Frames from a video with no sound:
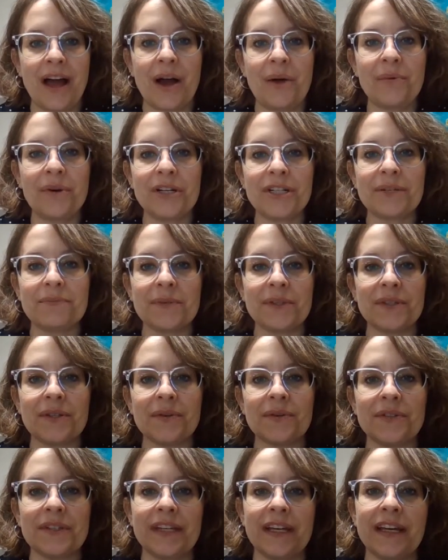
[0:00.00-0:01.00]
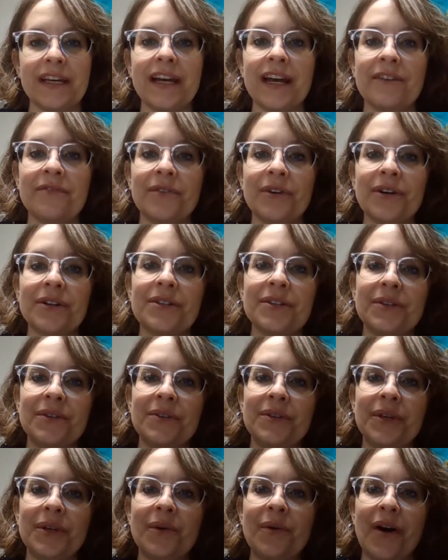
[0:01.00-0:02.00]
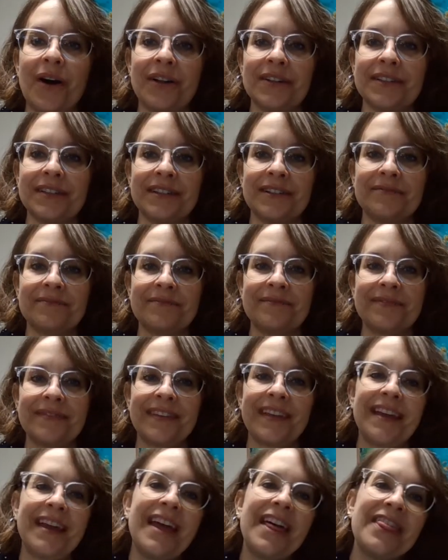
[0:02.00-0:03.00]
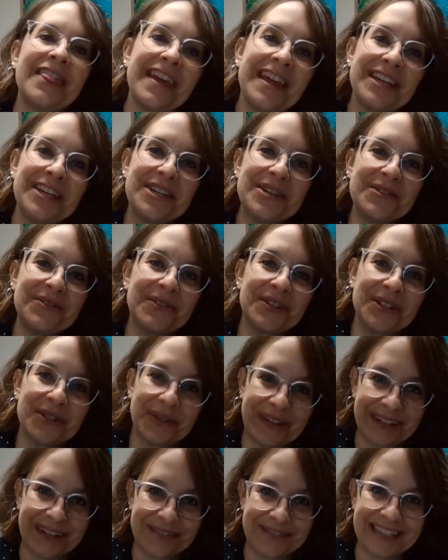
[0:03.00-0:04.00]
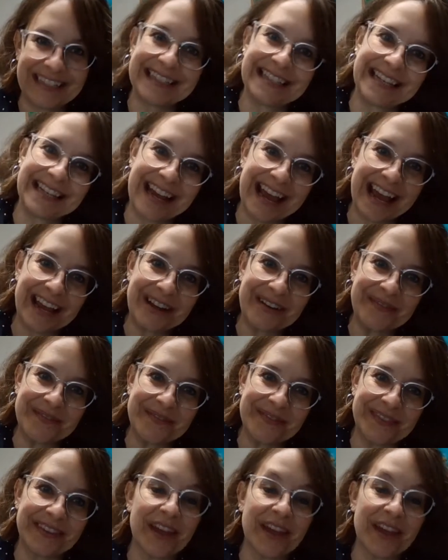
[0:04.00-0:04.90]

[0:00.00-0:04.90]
a worship associate at First UU Alton. Thank you for joining me today.